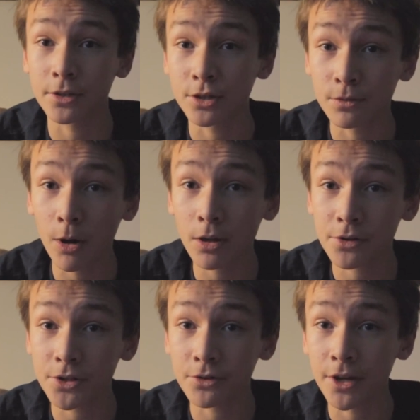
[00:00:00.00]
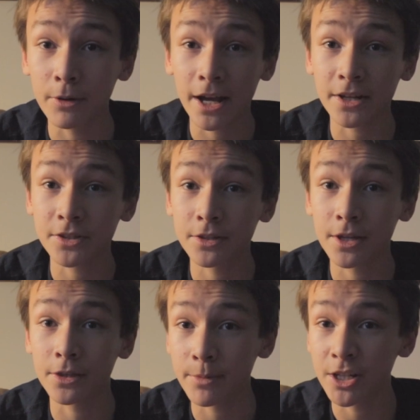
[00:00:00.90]
The smaller screen would
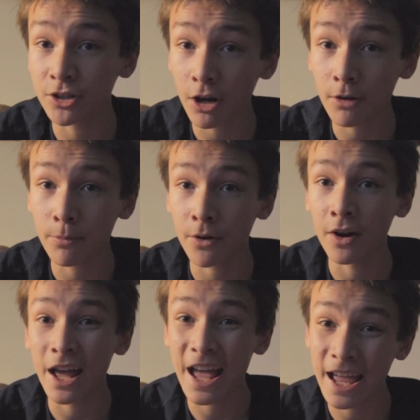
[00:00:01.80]
actually be sharper